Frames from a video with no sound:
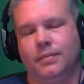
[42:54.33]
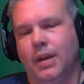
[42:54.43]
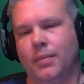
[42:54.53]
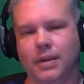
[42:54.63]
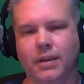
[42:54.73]

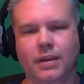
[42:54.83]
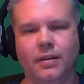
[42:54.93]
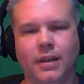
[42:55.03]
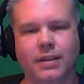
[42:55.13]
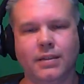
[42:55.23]
I mean,
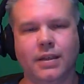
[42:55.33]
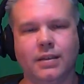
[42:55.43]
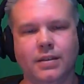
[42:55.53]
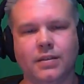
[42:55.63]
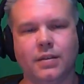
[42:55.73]

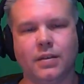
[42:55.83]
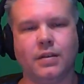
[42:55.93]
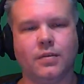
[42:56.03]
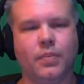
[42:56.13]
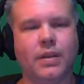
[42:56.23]

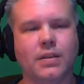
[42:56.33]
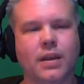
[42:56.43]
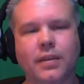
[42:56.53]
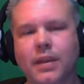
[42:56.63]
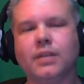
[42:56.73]
it depends.
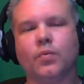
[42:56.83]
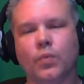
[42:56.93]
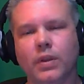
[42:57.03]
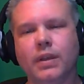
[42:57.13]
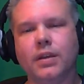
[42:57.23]
I think it's
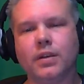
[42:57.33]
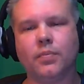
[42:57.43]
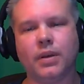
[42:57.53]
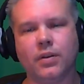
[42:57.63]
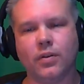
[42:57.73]
really going to
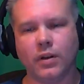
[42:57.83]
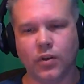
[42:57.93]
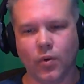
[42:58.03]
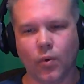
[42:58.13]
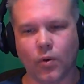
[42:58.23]
depend on
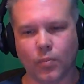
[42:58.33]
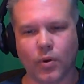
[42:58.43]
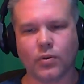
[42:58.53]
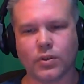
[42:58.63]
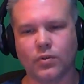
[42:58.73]
your
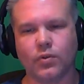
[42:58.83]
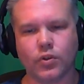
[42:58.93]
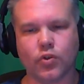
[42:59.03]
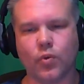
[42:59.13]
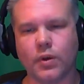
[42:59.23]
personal
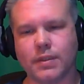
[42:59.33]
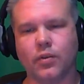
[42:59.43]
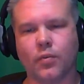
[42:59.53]
choice and your